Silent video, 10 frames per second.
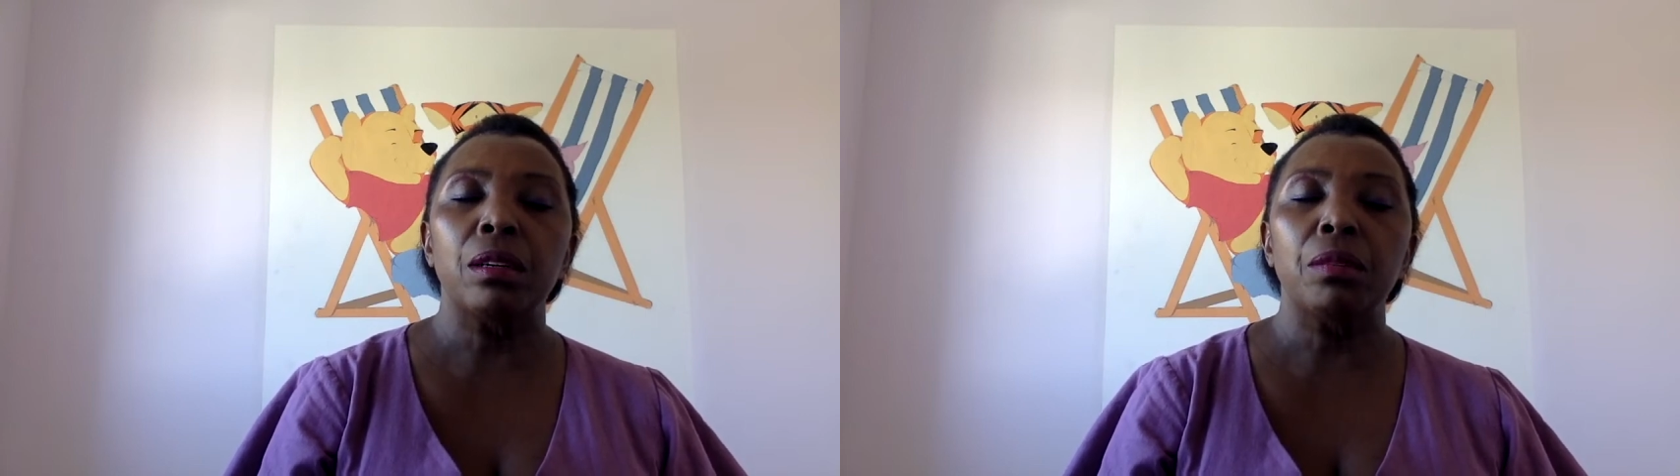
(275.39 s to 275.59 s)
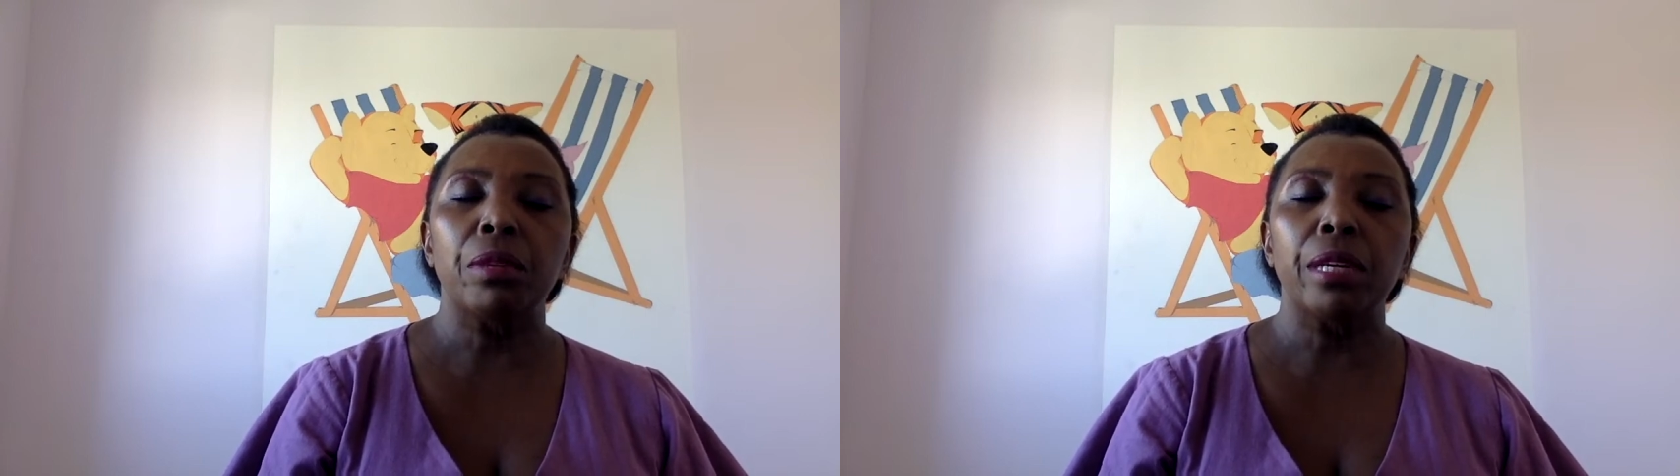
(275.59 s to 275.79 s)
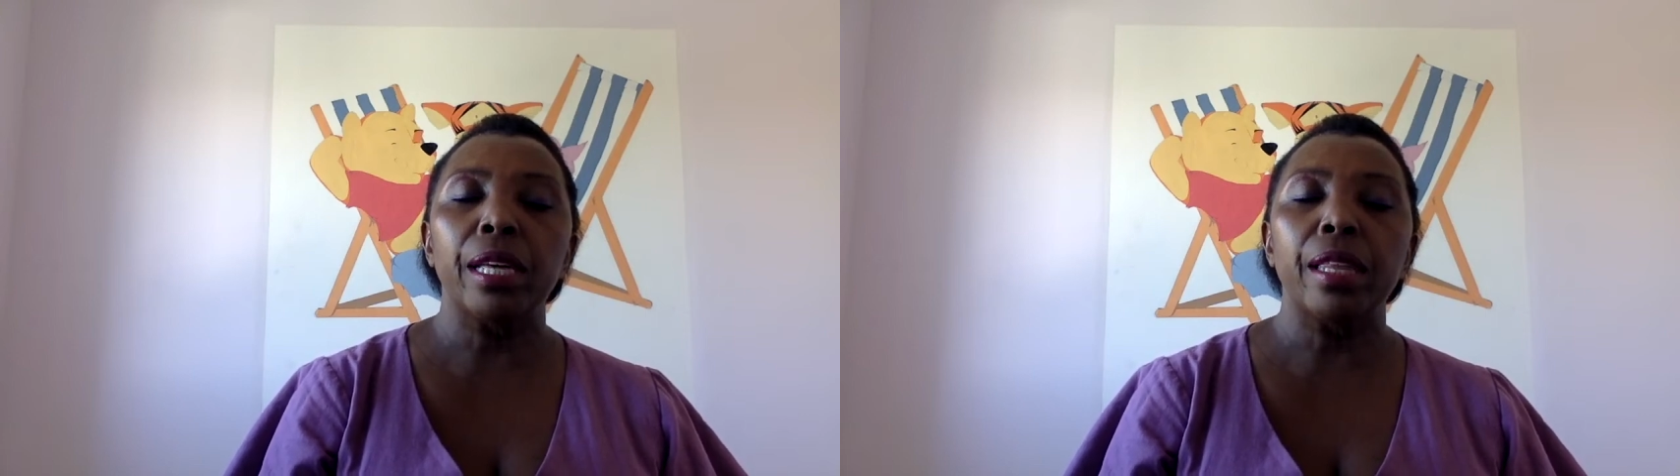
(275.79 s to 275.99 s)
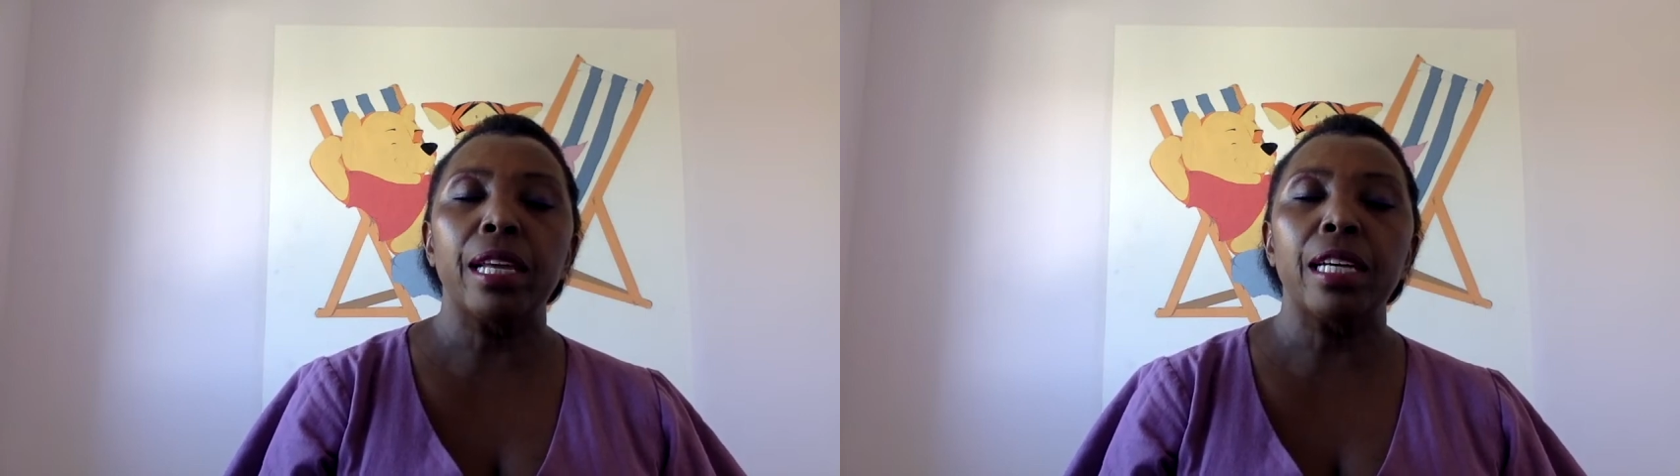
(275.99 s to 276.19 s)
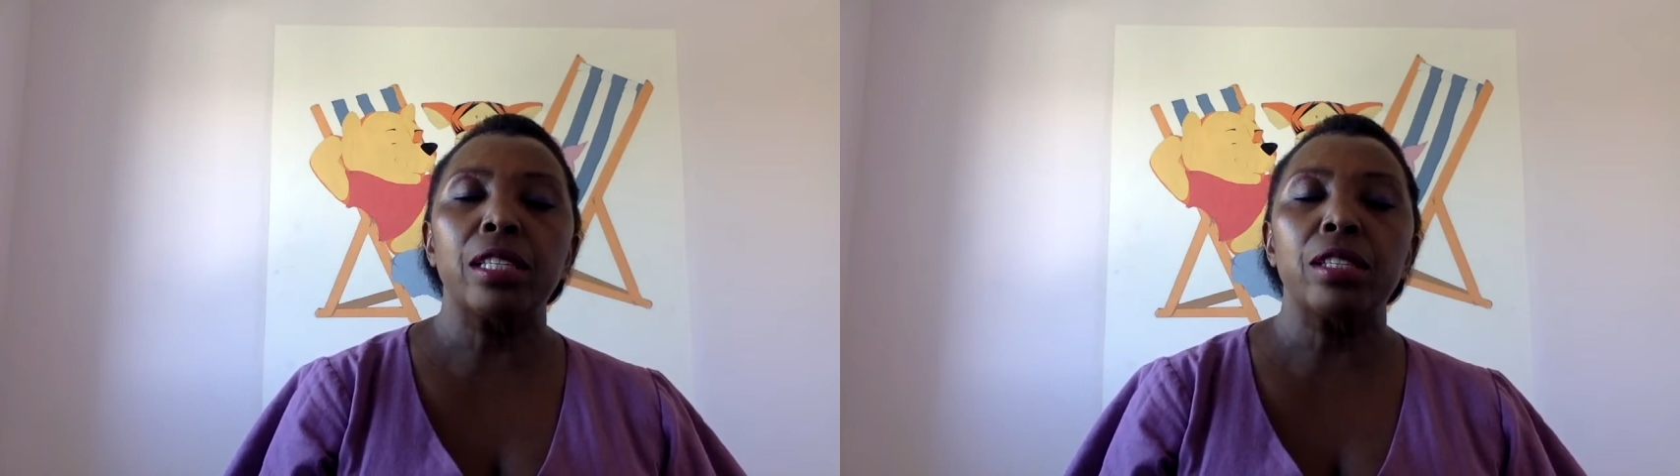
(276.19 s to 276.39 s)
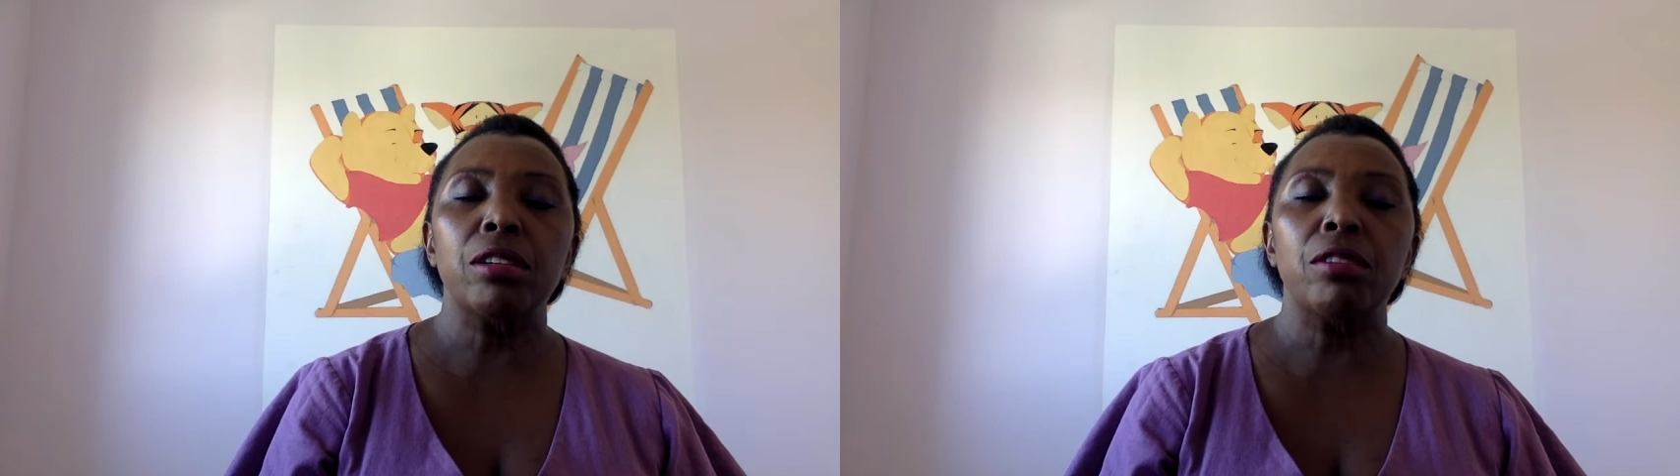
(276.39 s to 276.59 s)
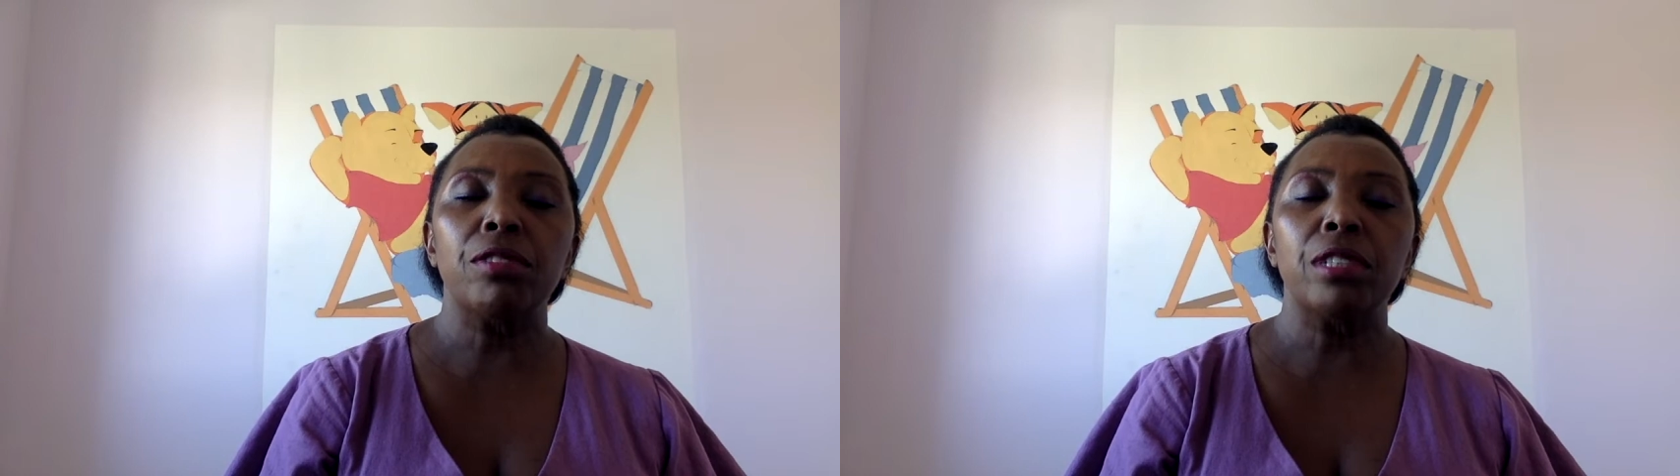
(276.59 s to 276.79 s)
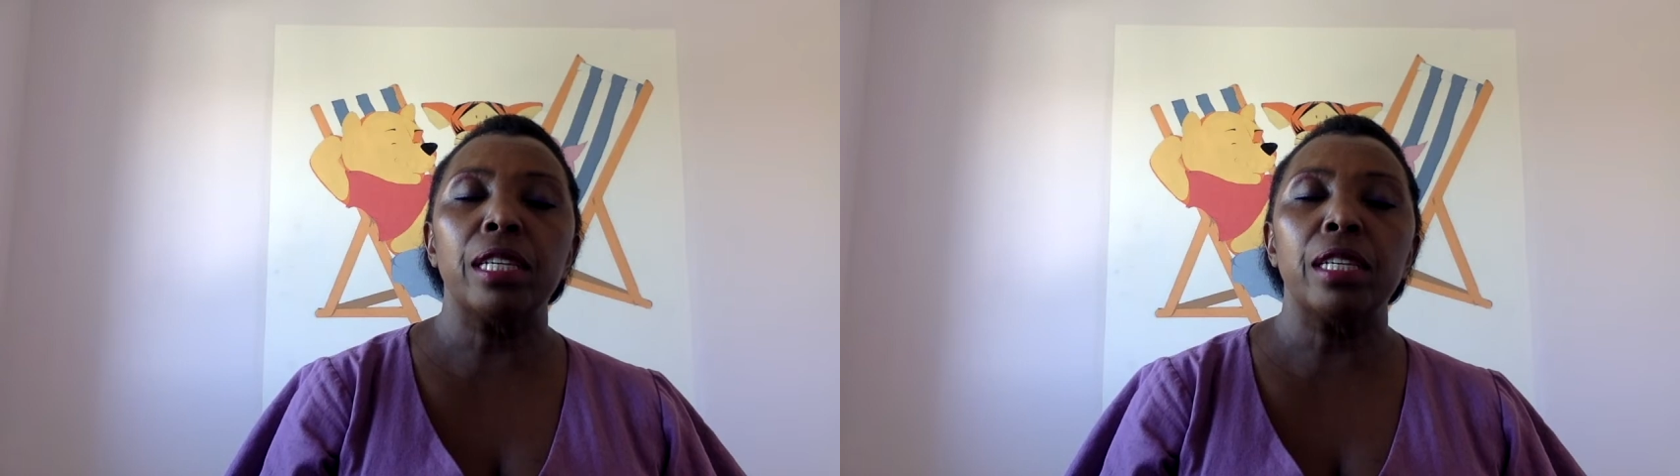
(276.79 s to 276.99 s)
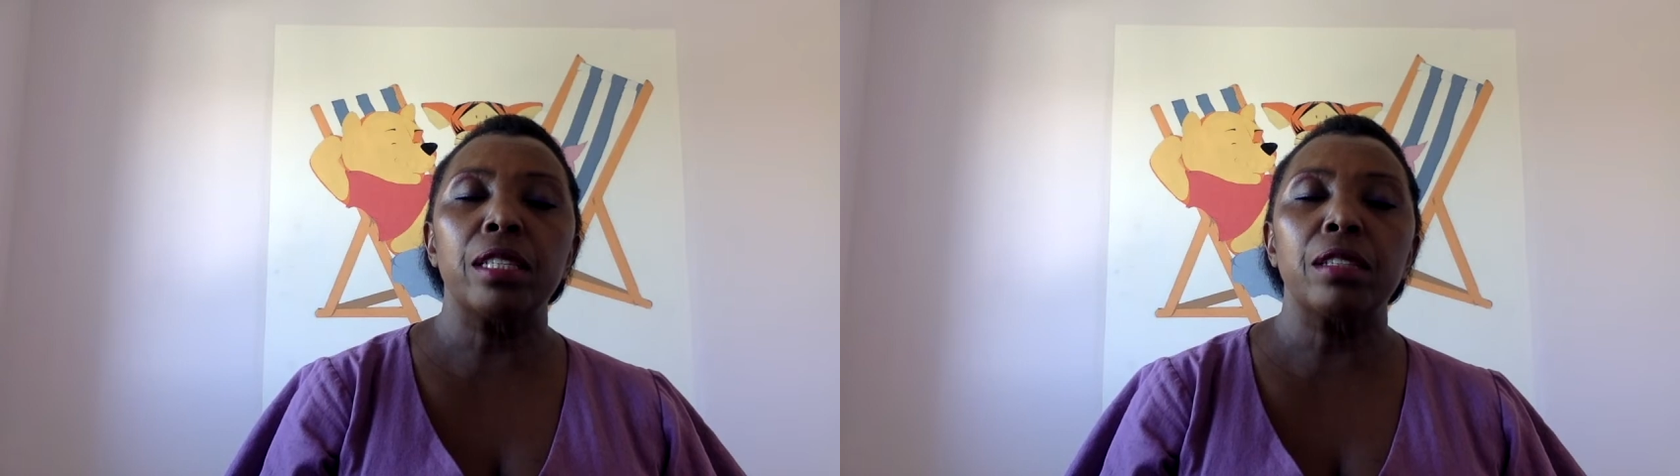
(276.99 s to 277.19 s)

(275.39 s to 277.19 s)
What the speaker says: bringing that softness.